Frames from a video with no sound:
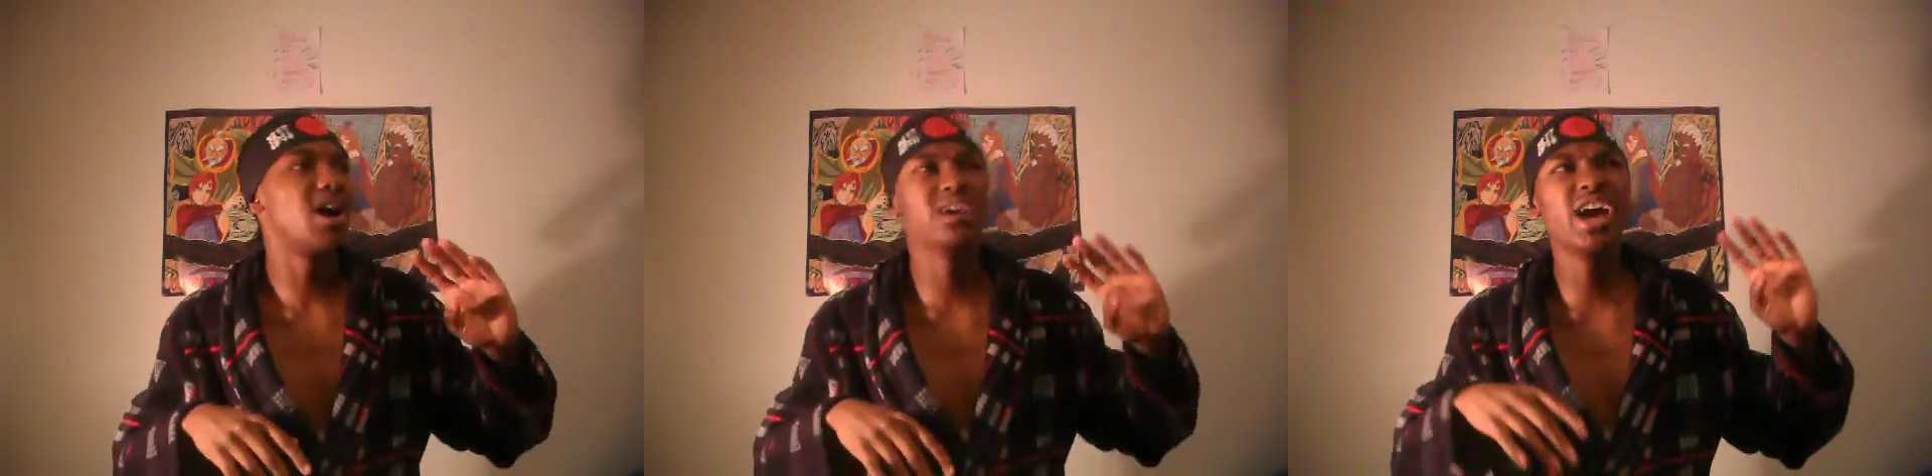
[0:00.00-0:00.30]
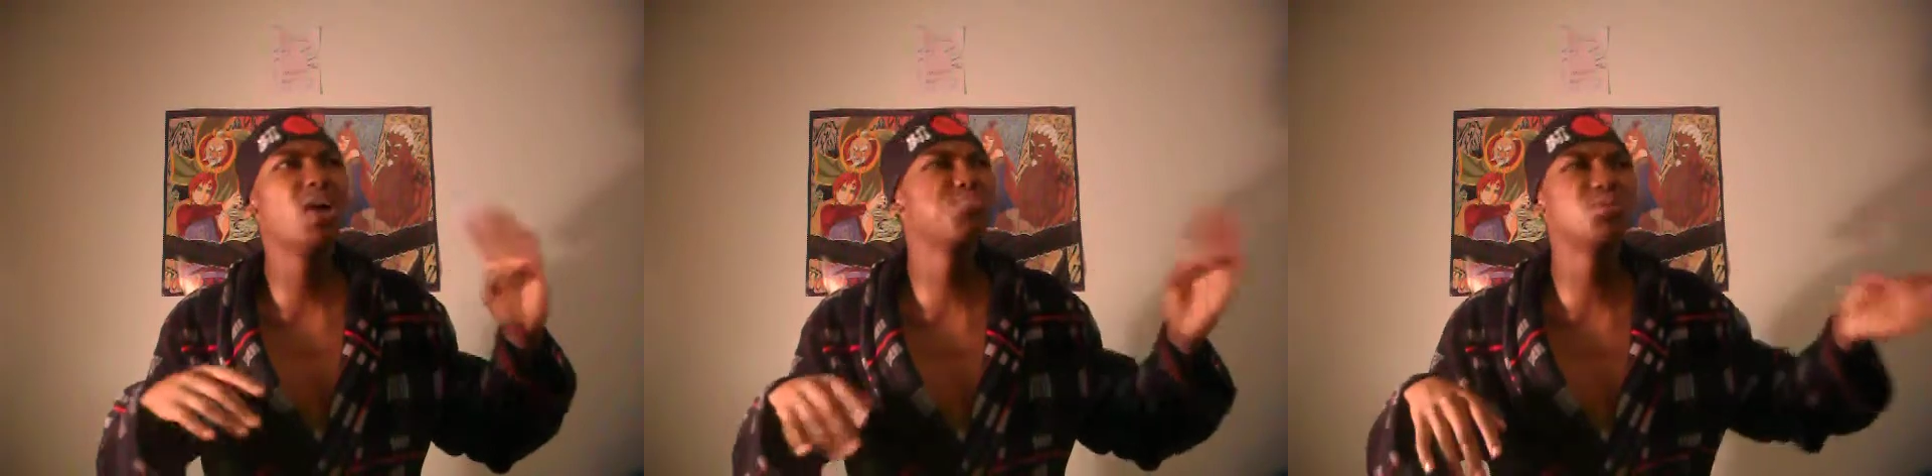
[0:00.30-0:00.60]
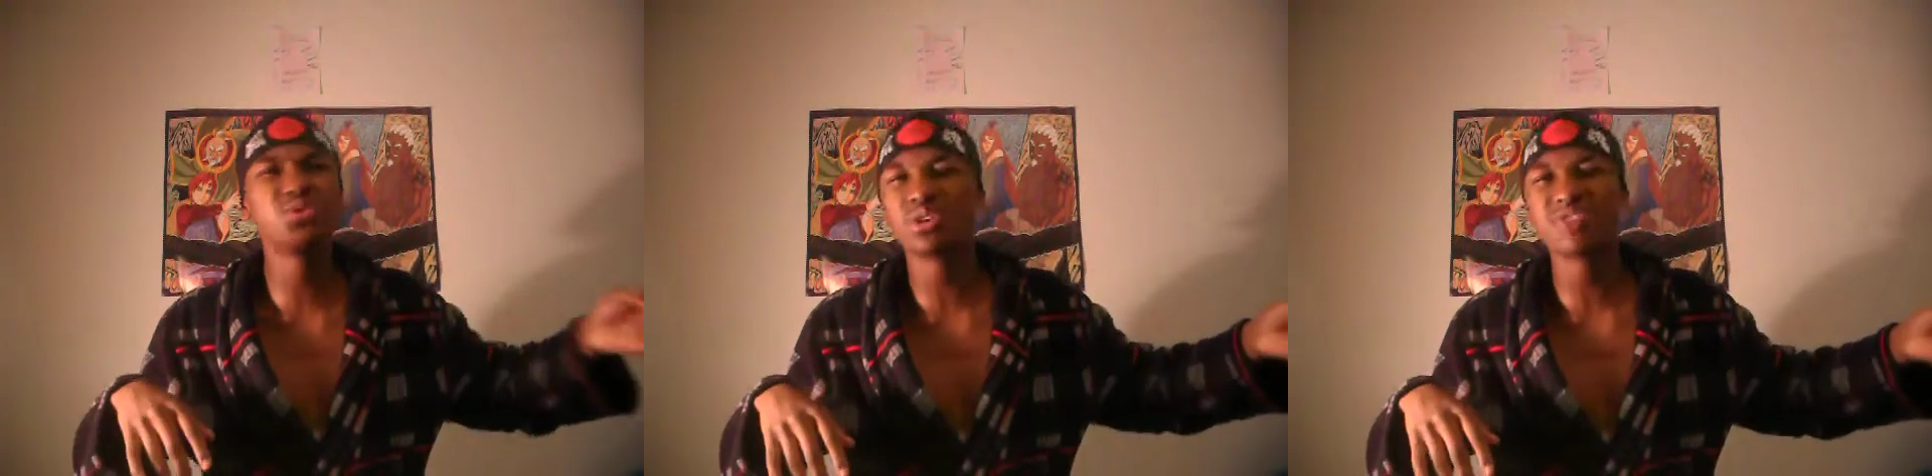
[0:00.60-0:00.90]
Yeah, I'll
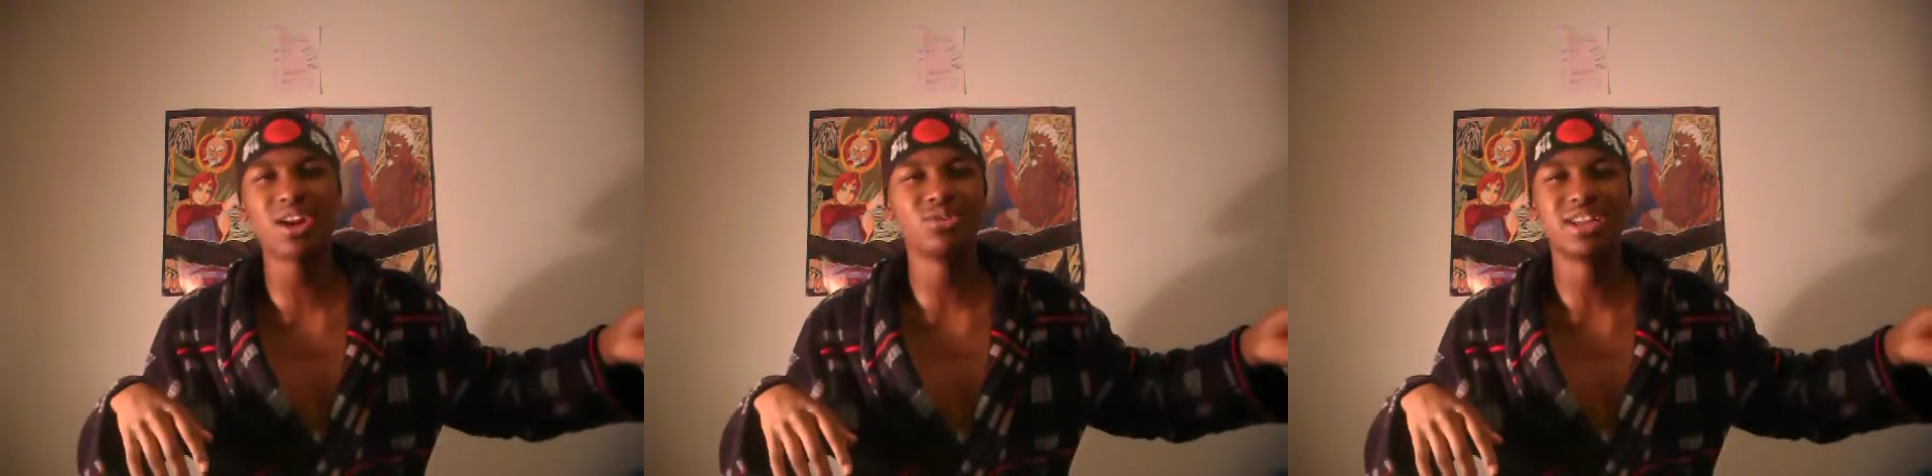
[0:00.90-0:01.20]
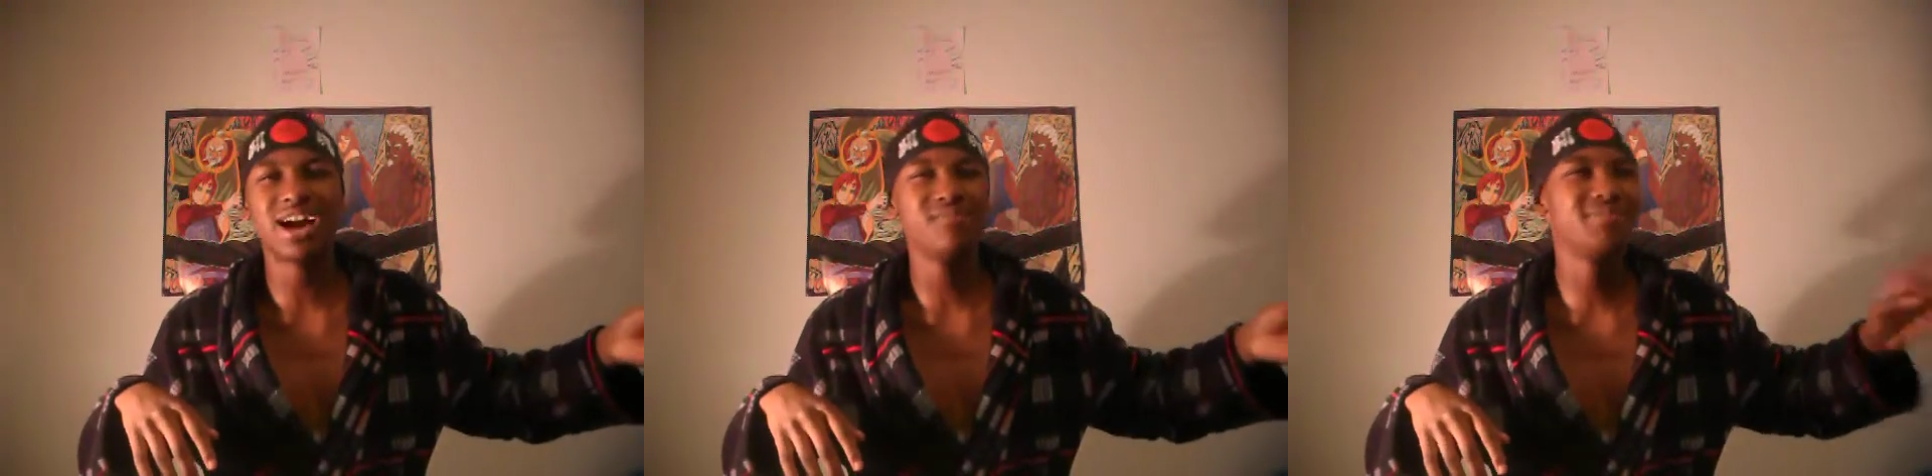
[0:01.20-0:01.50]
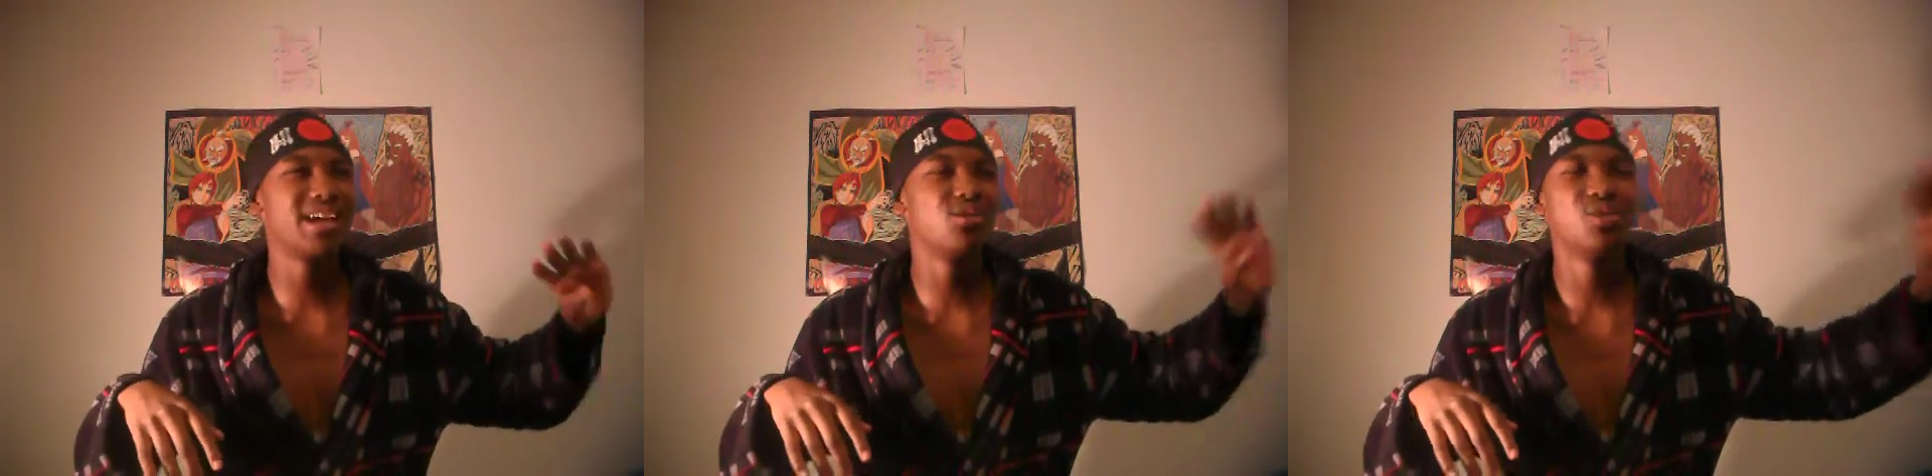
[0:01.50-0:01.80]
probably do a rant on that
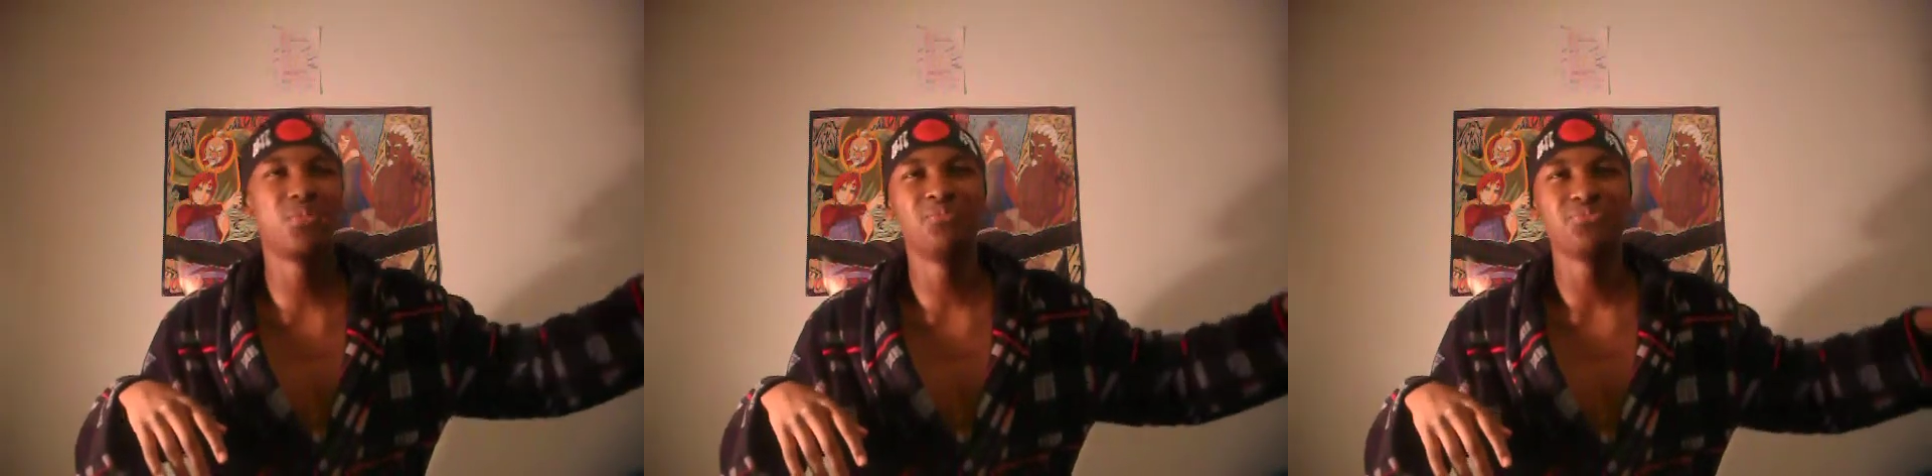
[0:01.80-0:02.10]
later on